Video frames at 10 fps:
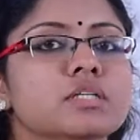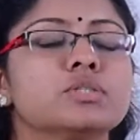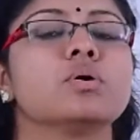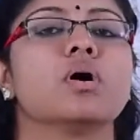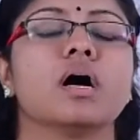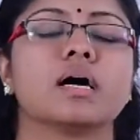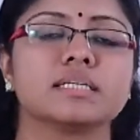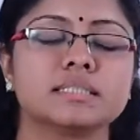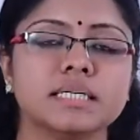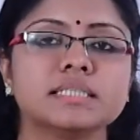So,
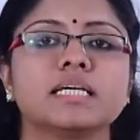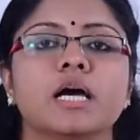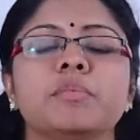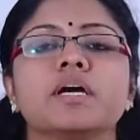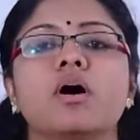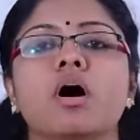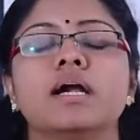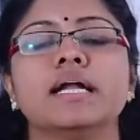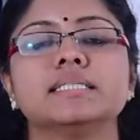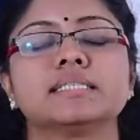research can be
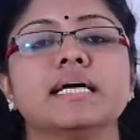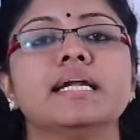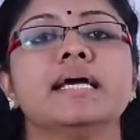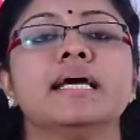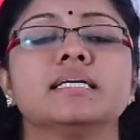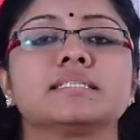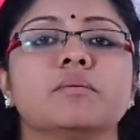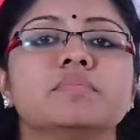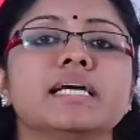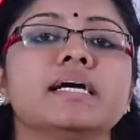called as
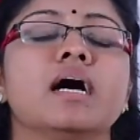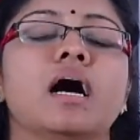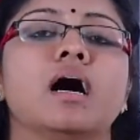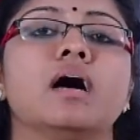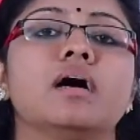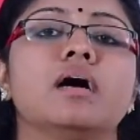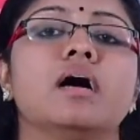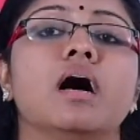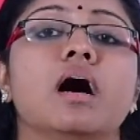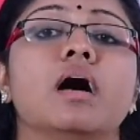something
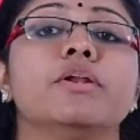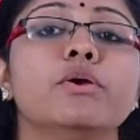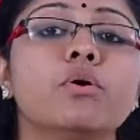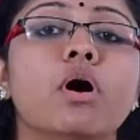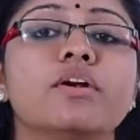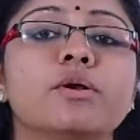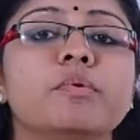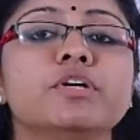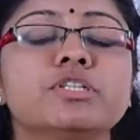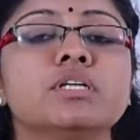new
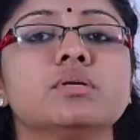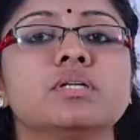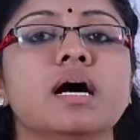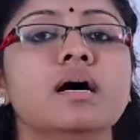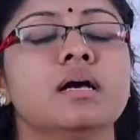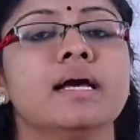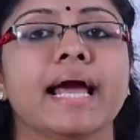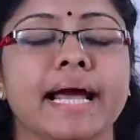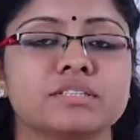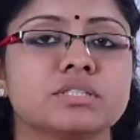contribution to the
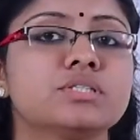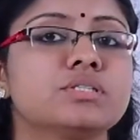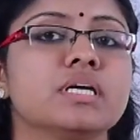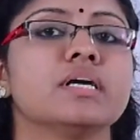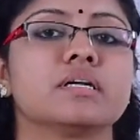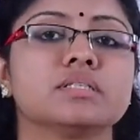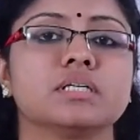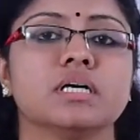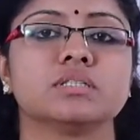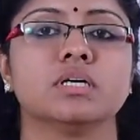existing
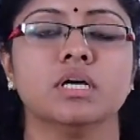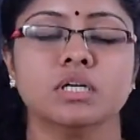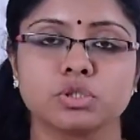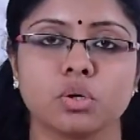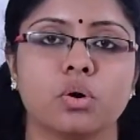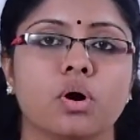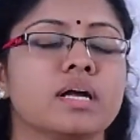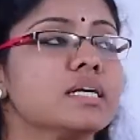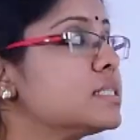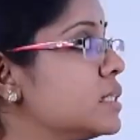research. So,
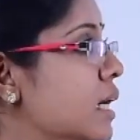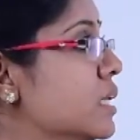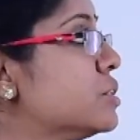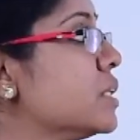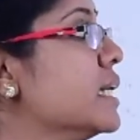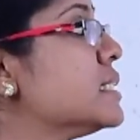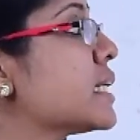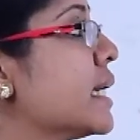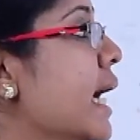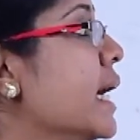research is
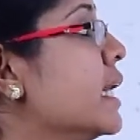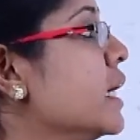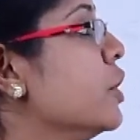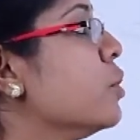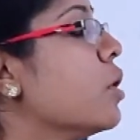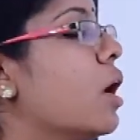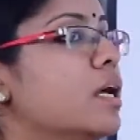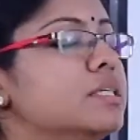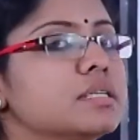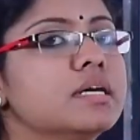creating new
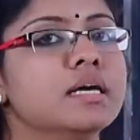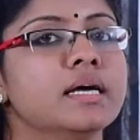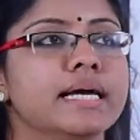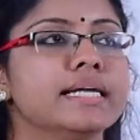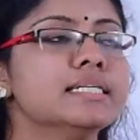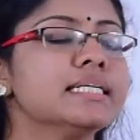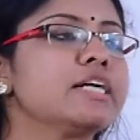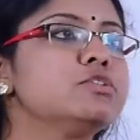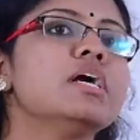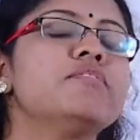knowledge. It is
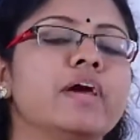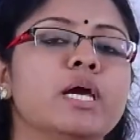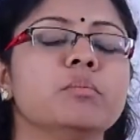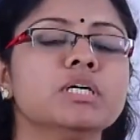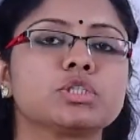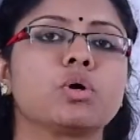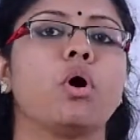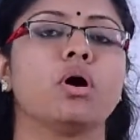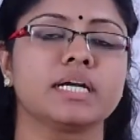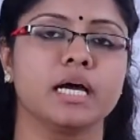actually a famous
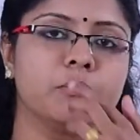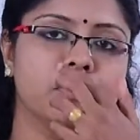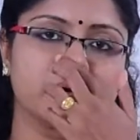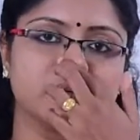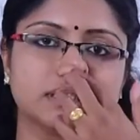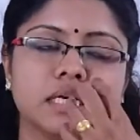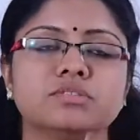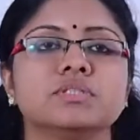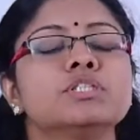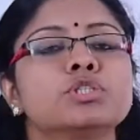quote about
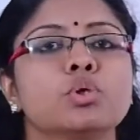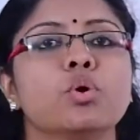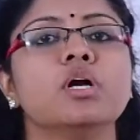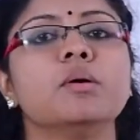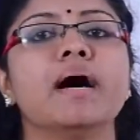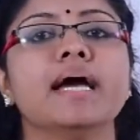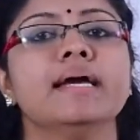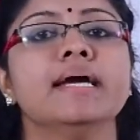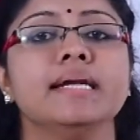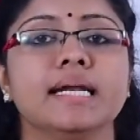research which is told by
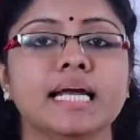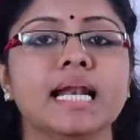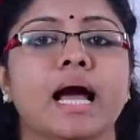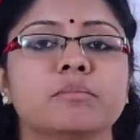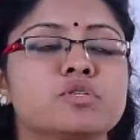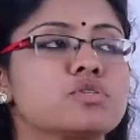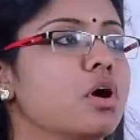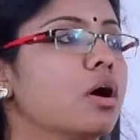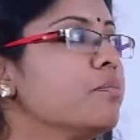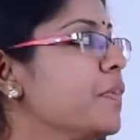Neil
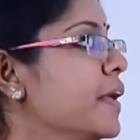Armstrong.